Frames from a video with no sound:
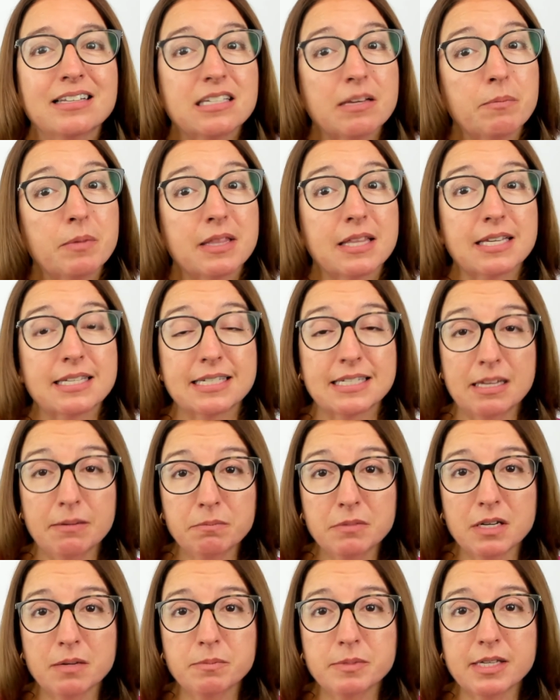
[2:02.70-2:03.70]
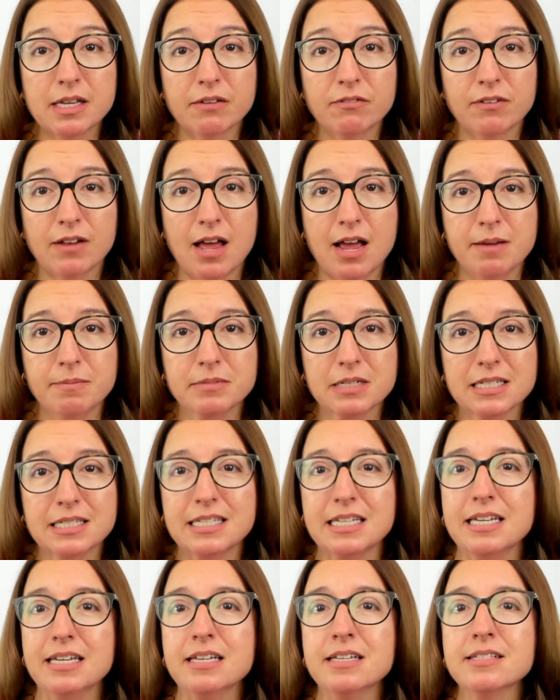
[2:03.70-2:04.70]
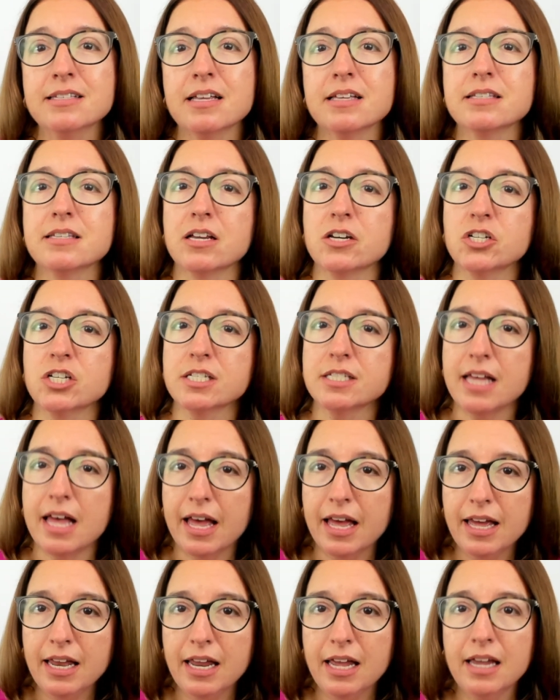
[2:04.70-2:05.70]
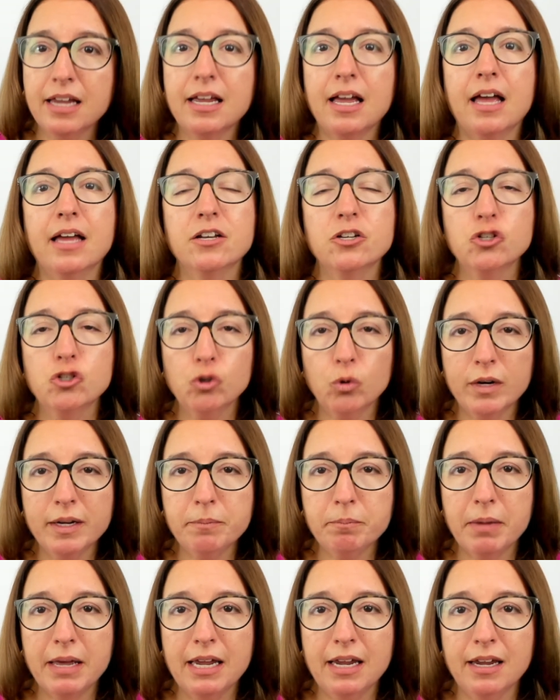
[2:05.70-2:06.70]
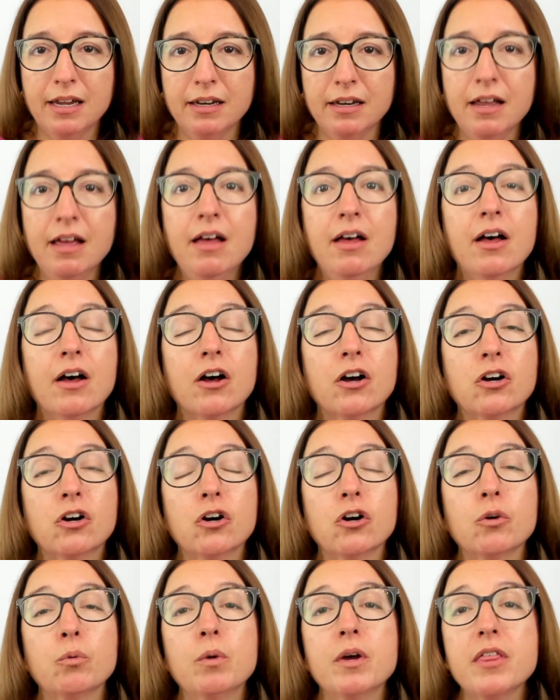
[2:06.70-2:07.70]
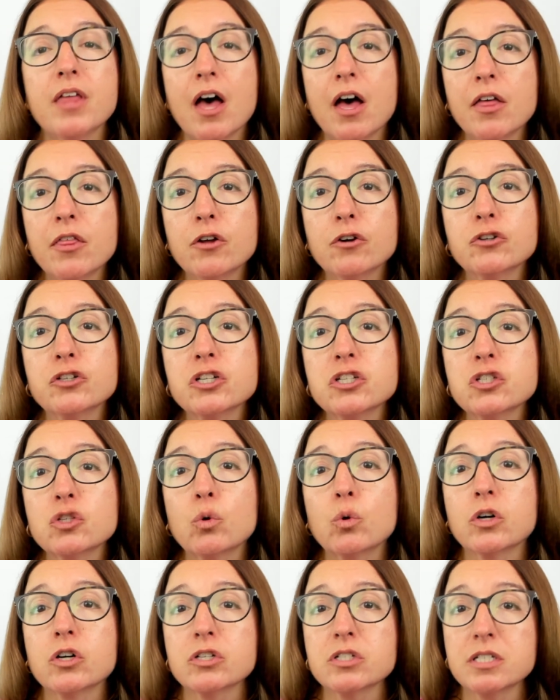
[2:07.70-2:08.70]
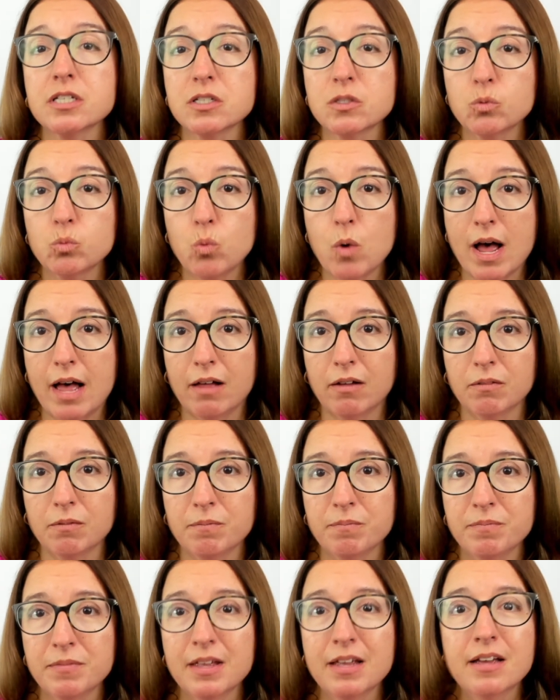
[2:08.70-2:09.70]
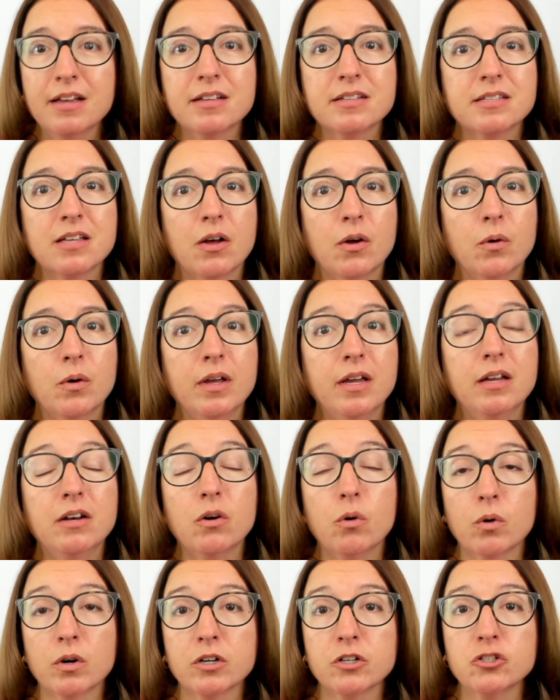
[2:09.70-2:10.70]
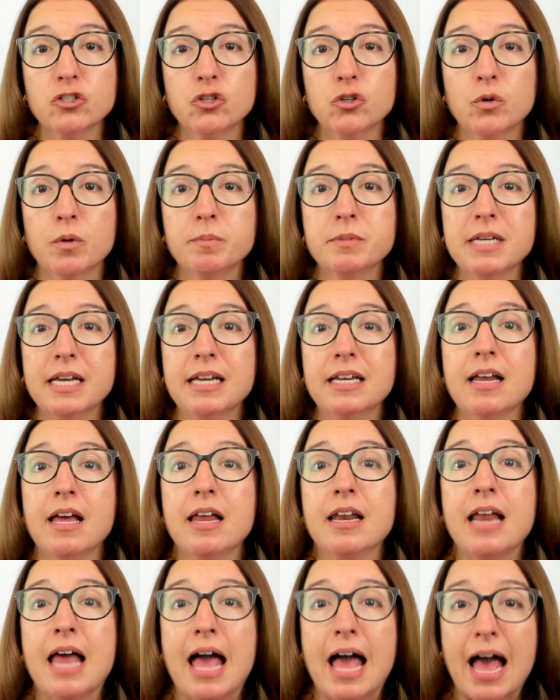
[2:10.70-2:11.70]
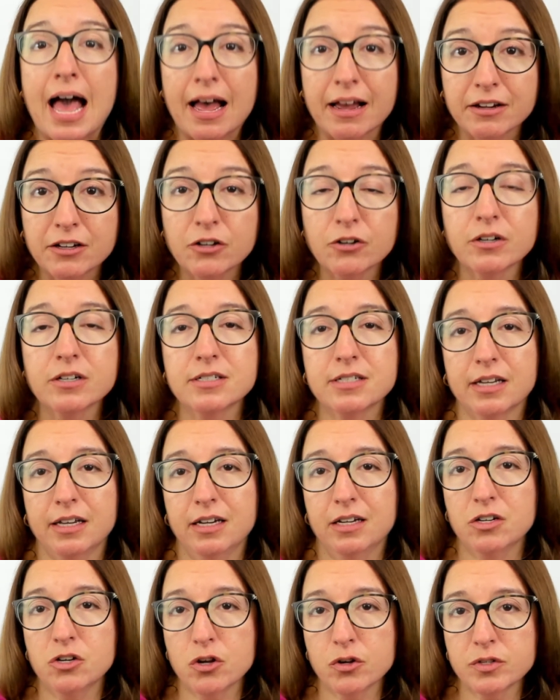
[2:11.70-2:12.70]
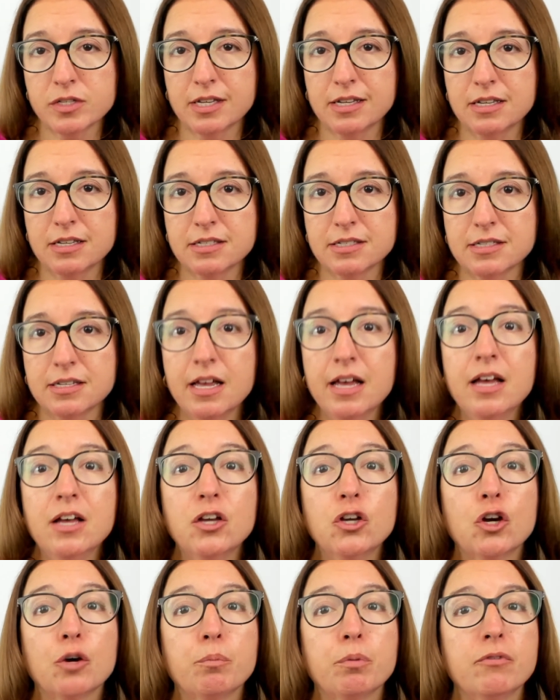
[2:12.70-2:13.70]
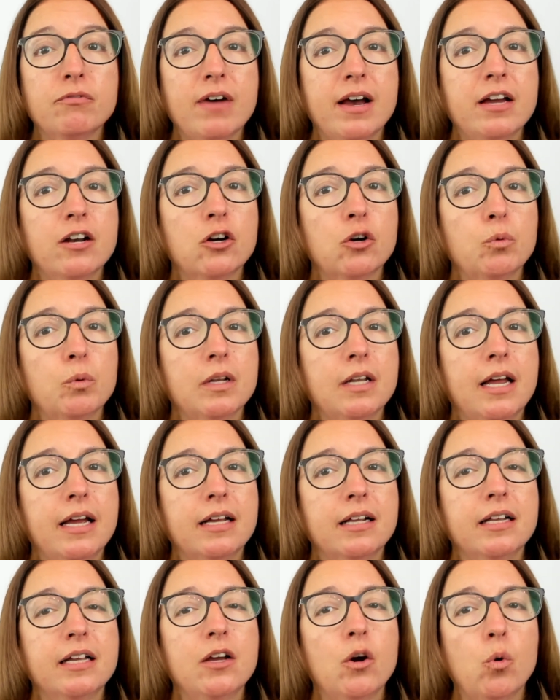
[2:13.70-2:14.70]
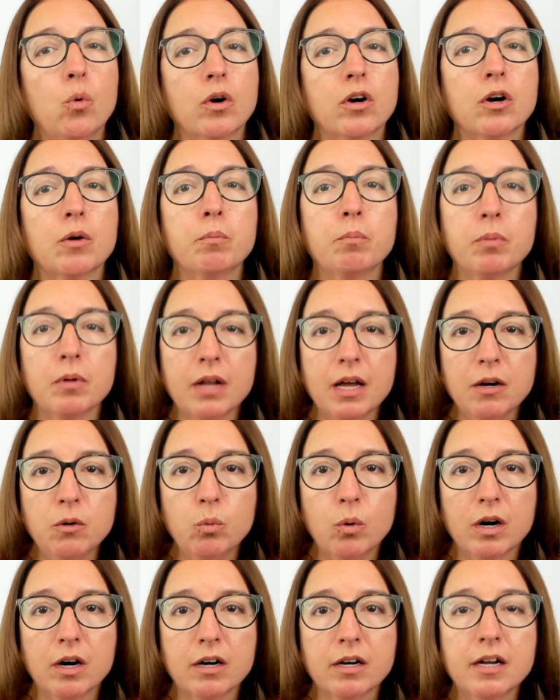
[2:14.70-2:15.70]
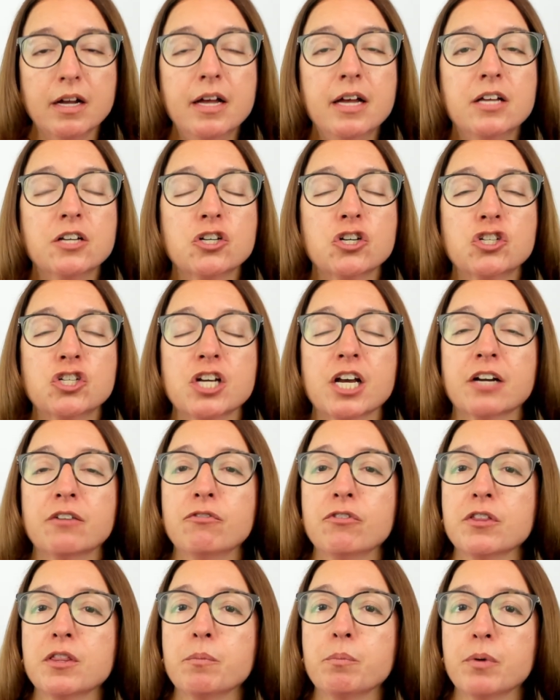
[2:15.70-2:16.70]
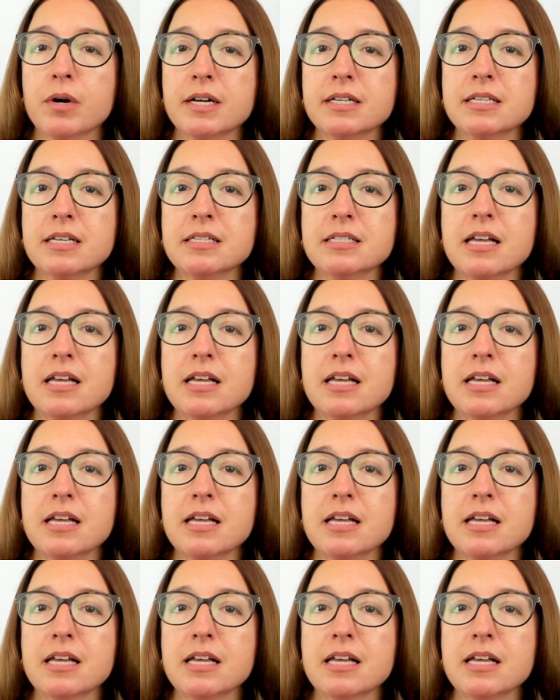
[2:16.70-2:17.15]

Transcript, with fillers: some of the symptoms of Lyme disease, such as headache and joint pain, occur with other disorders as well. So in order to obtain an accurate diagnosis, your provider will likely order blood work to check for the presence